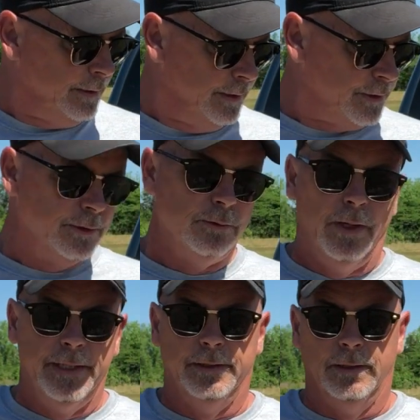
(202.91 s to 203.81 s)
This is the
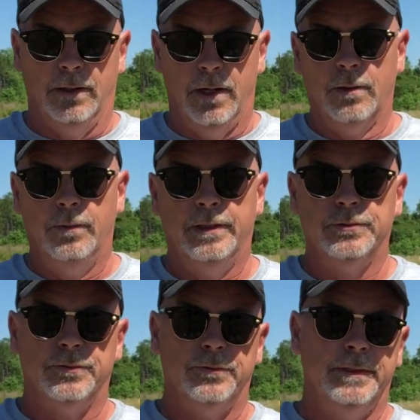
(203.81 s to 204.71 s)
way that a lot of
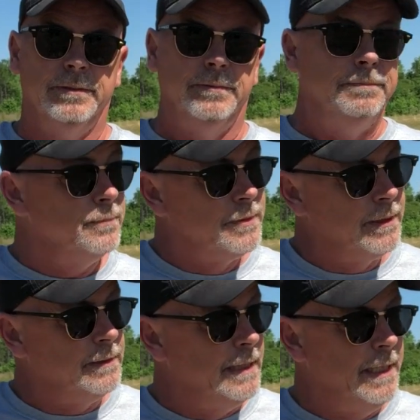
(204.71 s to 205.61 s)
wells are drilled,
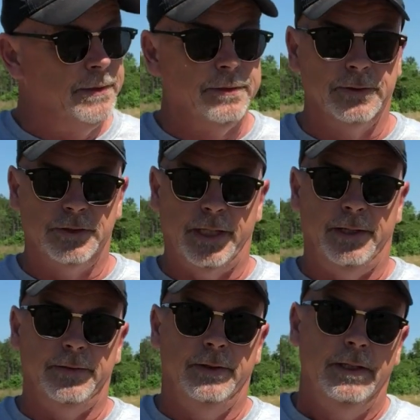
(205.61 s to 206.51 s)
particularly down here in the
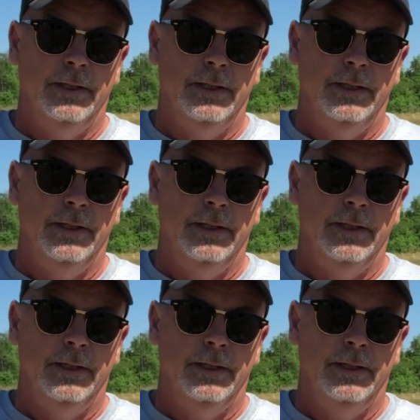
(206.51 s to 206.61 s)
south.